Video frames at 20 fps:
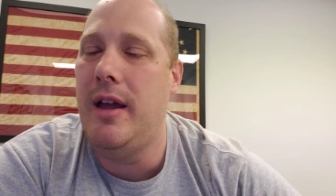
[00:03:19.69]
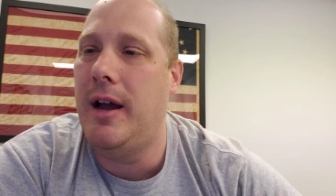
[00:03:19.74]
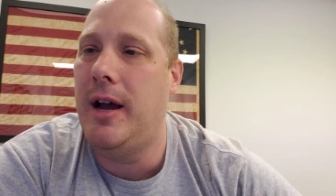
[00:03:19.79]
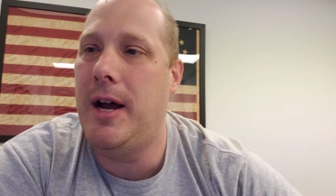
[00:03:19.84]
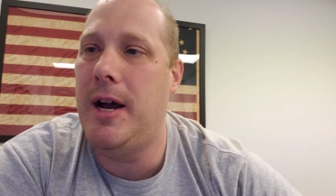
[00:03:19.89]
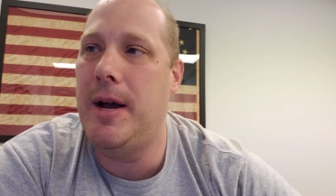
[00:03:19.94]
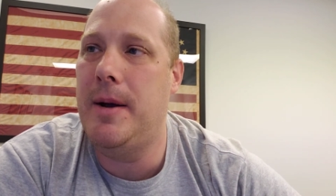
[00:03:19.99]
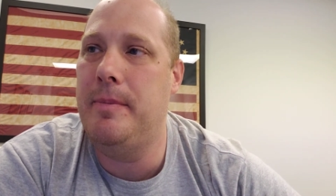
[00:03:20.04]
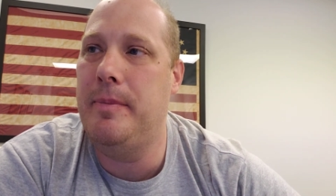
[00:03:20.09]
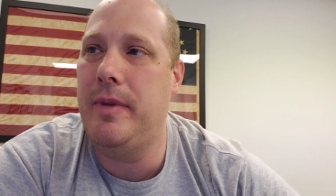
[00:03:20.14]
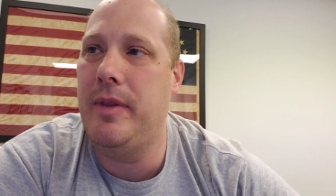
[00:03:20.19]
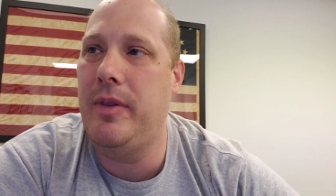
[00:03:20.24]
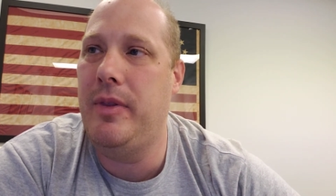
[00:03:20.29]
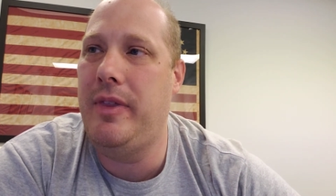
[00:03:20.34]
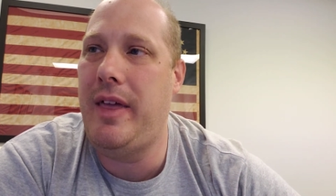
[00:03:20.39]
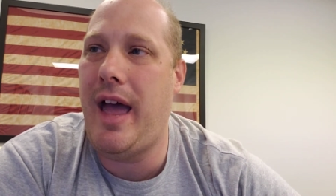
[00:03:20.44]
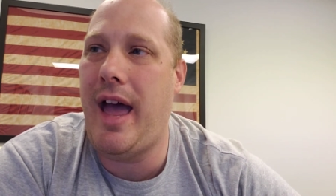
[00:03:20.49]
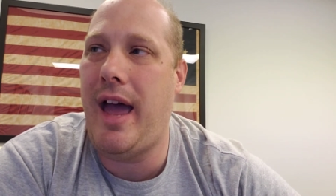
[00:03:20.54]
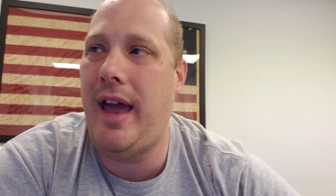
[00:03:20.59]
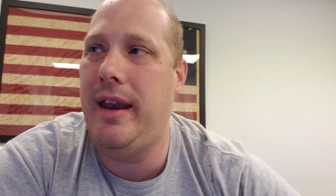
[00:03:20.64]
um,
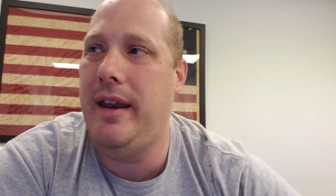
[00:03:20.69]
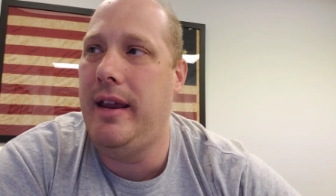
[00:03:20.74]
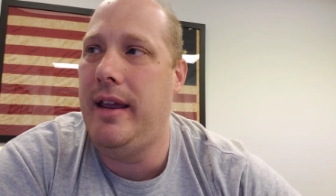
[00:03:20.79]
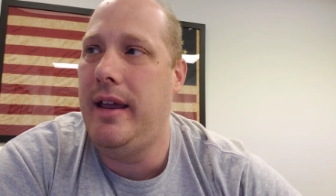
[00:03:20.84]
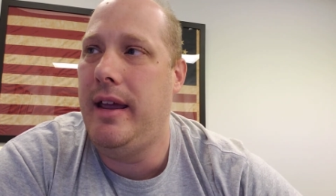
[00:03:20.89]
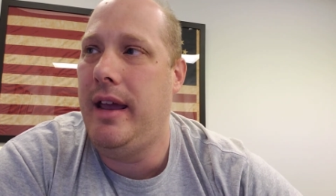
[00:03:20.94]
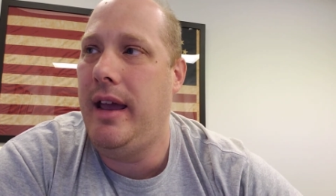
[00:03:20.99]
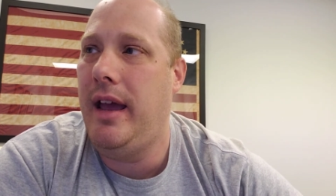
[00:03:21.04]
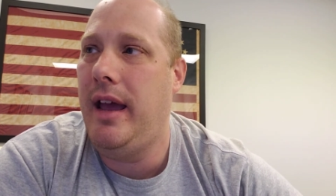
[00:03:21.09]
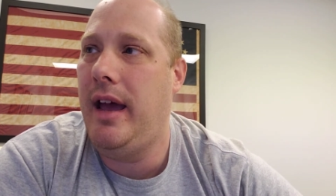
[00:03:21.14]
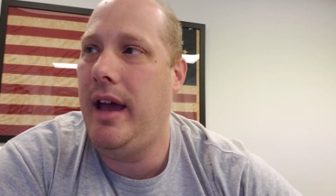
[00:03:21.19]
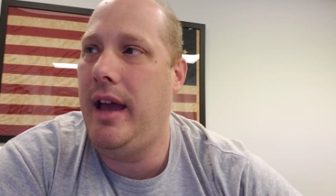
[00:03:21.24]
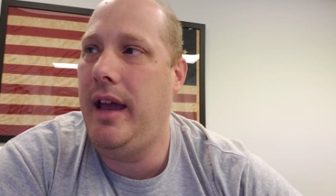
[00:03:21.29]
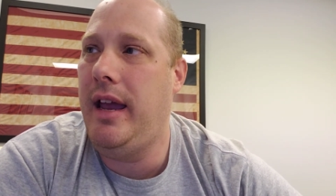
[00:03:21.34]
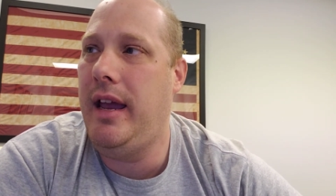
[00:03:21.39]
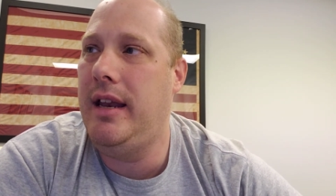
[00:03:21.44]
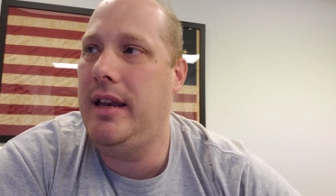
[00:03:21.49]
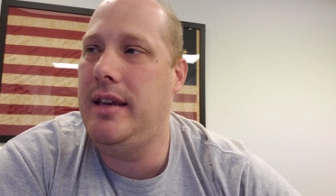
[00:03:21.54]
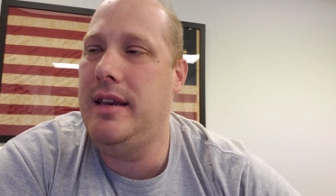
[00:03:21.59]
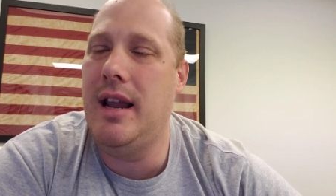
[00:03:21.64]
that uh,
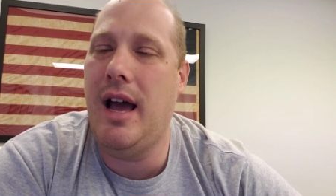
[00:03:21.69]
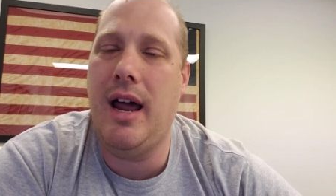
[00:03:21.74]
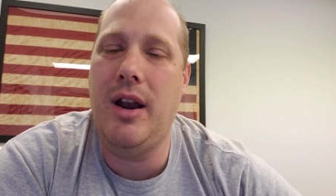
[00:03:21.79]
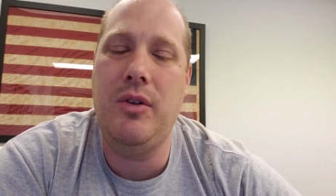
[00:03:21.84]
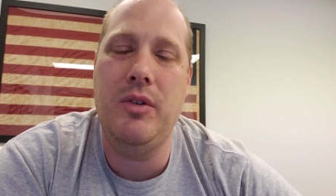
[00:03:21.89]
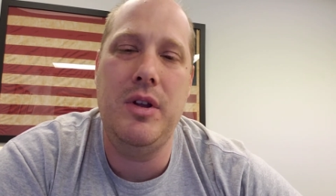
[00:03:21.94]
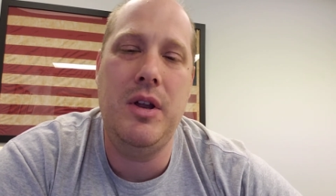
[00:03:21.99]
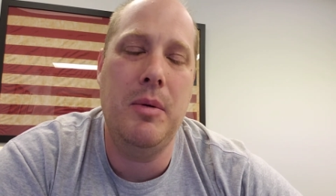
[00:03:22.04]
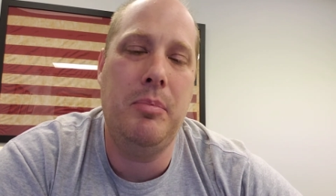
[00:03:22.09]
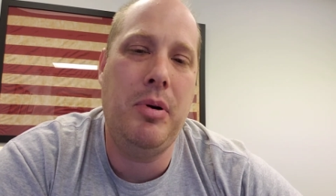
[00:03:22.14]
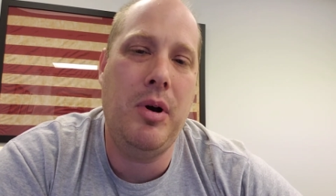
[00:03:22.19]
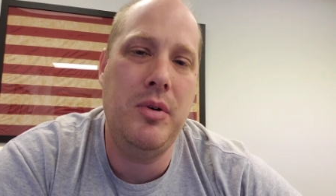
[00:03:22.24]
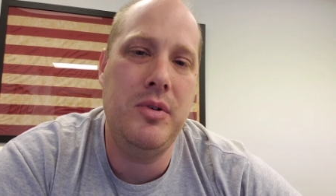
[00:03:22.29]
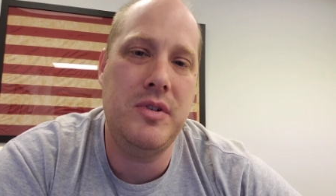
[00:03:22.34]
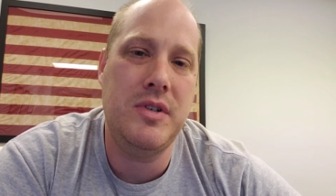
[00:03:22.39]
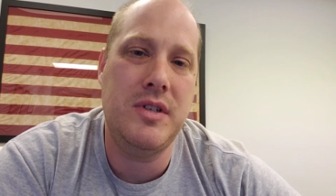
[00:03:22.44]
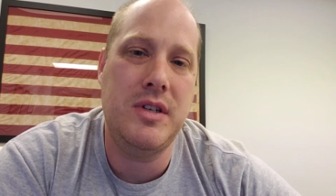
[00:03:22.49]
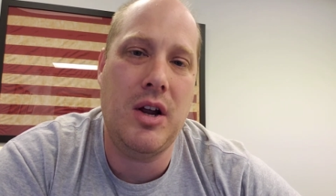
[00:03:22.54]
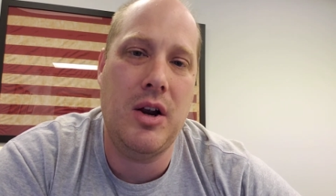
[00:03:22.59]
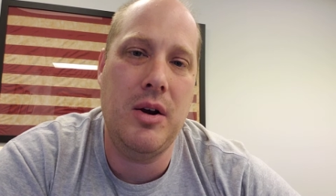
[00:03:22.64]
it not only
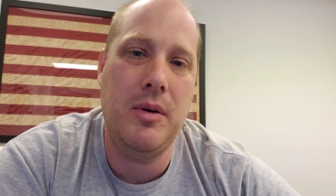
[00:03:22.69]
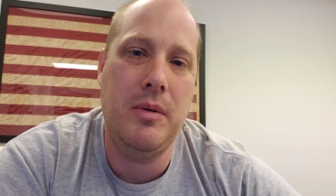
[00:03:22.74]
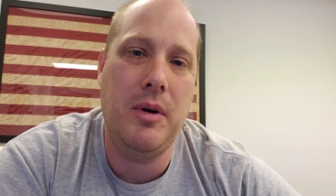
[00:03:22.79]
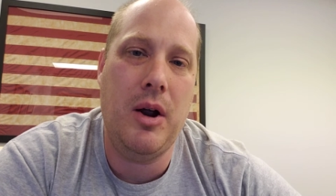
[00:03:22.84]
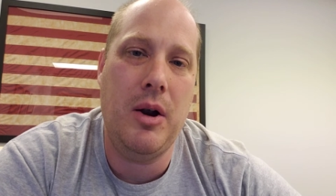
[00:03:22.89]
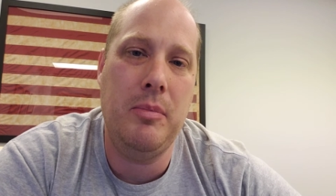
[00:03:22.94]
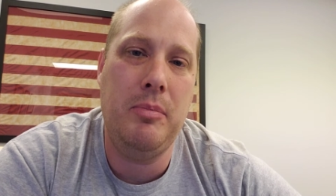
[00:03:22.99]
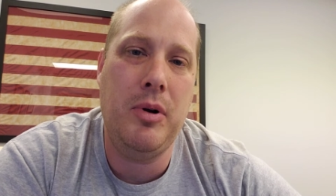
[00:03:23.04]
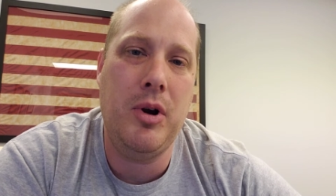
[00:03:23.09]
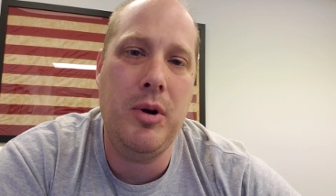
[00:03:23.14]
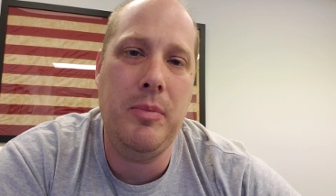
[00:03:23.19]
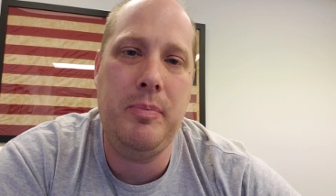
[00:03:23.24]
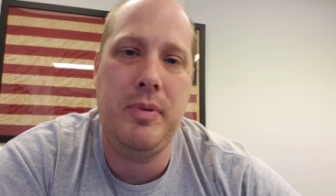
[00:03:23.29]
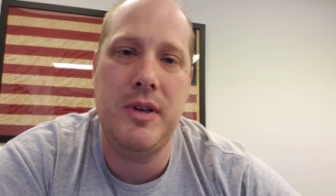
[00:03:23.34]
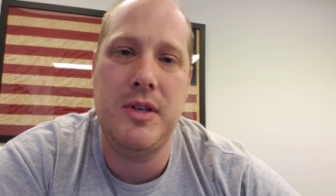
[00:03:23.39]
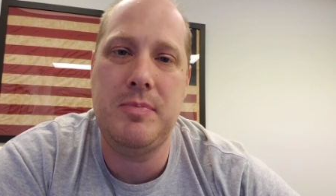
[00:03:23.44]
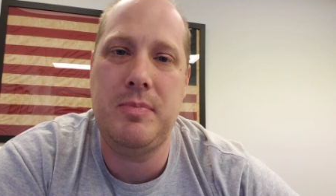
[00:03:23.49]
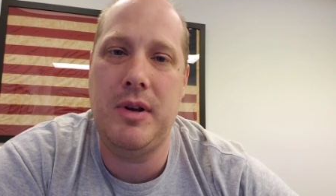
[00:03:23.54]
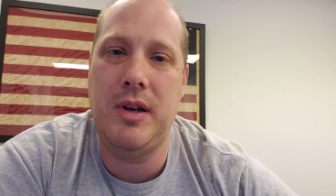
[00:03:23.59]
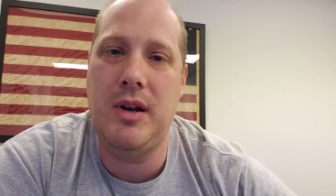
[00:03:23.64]
opposes our, our
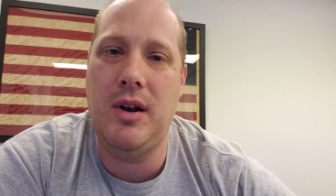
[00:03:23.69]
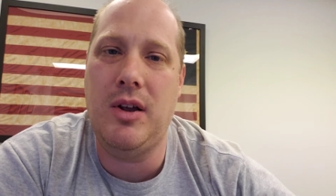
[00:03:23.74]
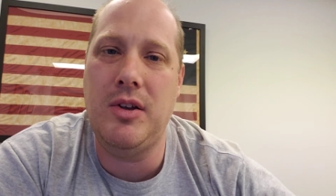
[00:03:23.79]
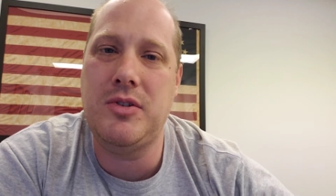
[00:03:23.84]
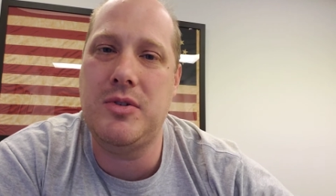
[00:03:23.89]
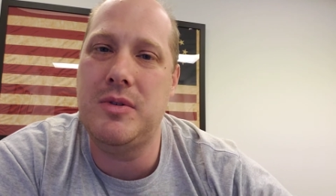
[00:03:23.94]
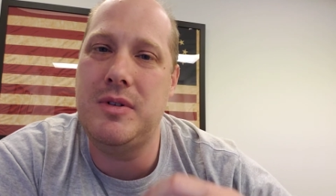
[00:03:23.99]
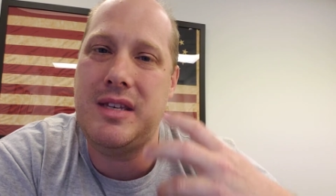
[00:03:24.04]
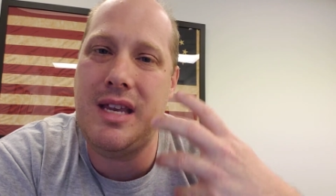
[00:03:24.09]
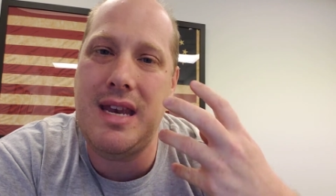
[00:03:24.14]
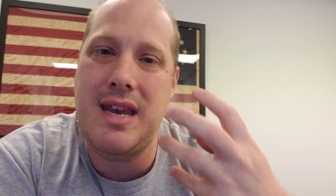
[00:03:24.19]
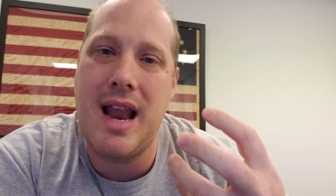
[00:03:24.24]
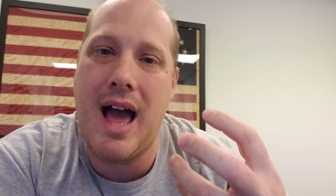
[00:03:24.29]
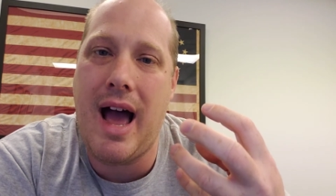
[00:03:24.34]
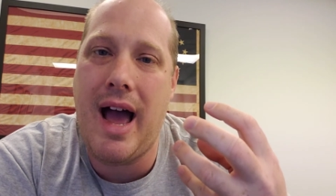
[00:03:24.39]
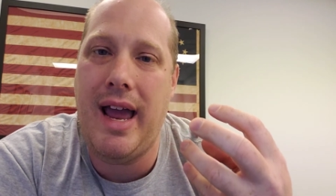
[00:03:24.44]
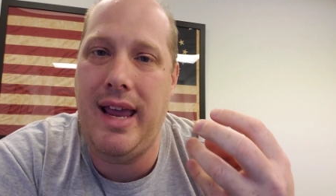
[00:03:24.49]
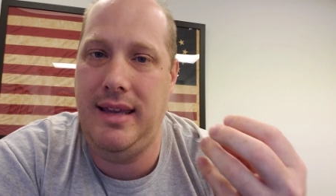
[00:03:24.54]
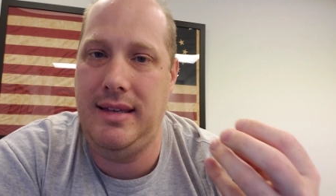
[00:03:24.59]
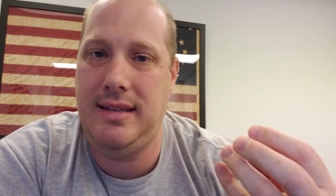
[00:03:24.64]
purpose, but it also
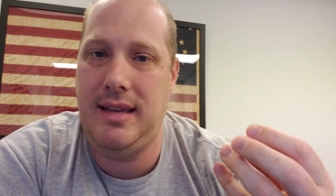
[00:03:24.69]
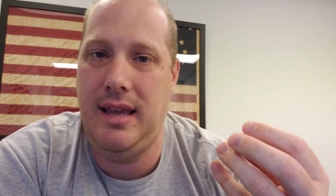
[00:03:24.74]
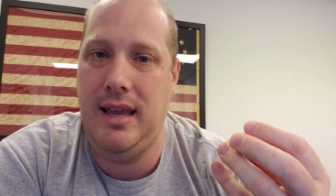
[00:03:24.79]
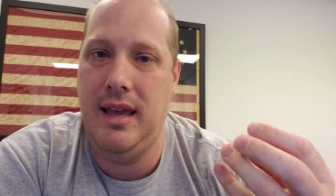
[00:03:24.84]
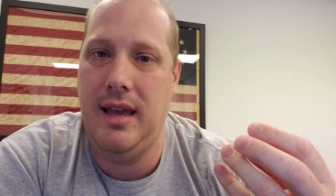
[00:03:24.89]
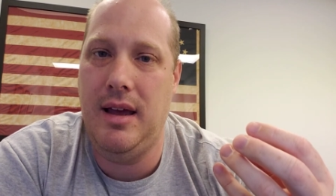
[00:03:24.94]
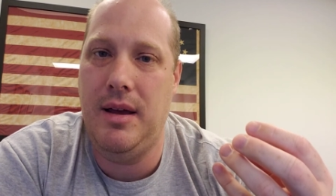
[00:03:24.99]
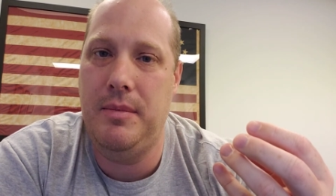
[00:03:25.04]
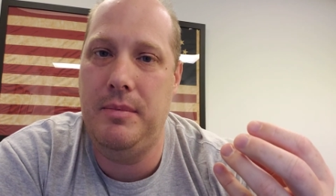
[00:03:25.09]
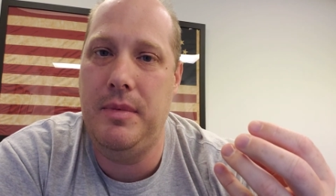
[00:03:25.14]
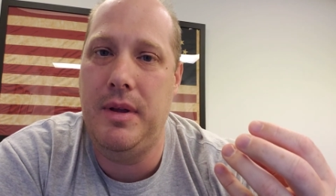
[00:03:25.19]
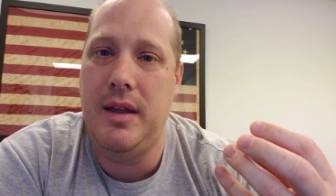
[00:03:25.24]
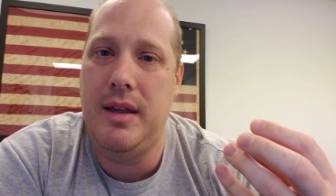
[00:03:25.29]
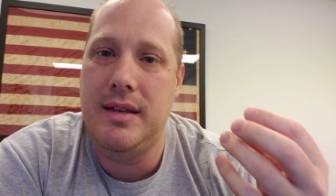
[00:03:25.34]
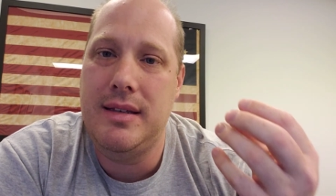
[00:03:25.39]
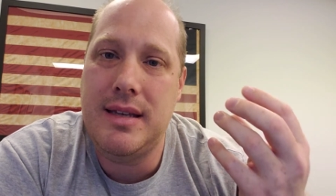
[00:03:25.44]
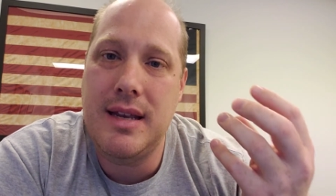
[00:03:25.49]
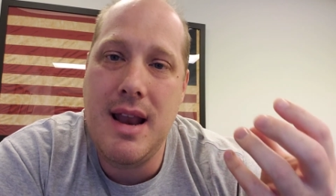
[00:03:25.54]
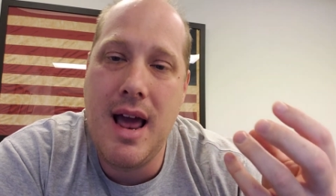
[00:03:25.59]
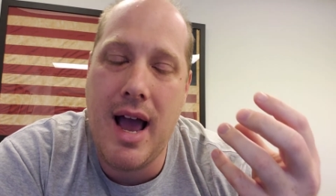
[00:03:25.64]
denies him,
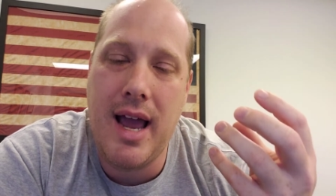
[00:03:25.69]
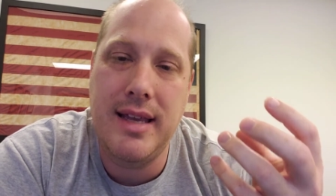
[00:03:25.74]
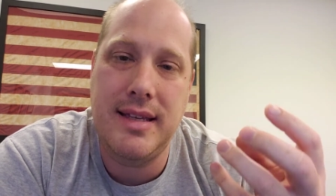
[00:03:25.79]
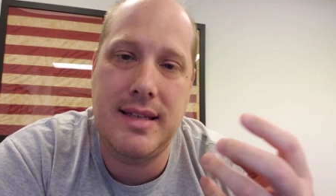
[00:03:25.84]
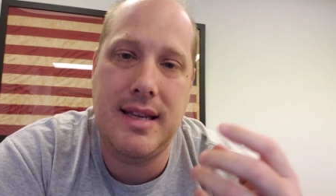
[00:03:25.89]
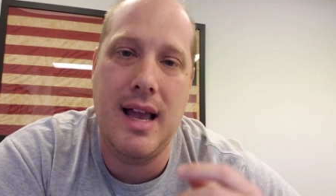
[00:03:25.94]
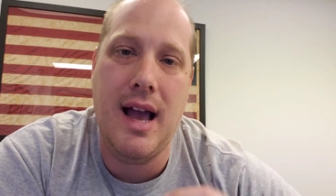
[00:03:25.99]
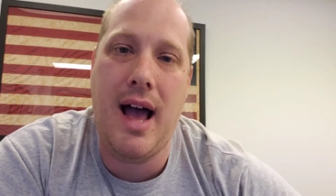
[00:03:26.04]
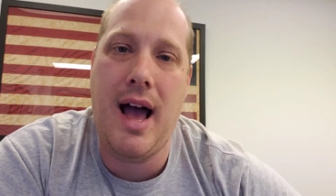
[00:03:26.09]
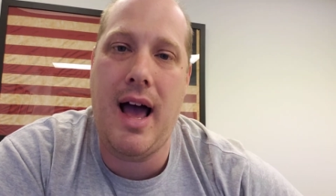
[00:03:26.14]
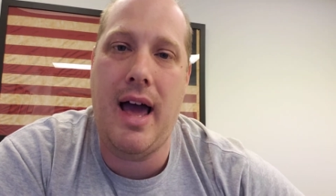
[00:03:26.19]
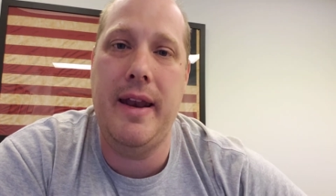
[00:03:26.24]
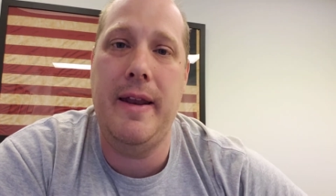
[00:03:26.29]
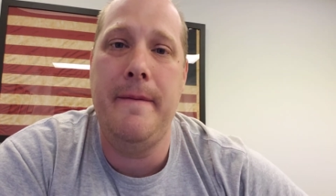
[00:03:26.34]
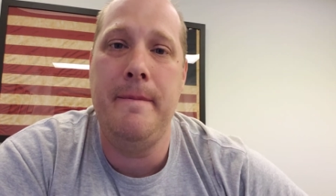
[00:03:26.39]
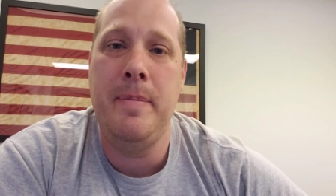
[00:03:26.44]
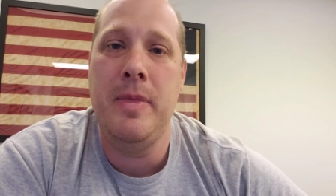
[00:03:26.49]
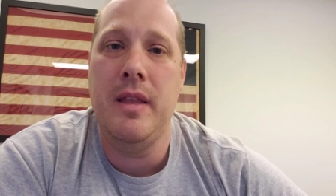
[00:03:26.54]
denies God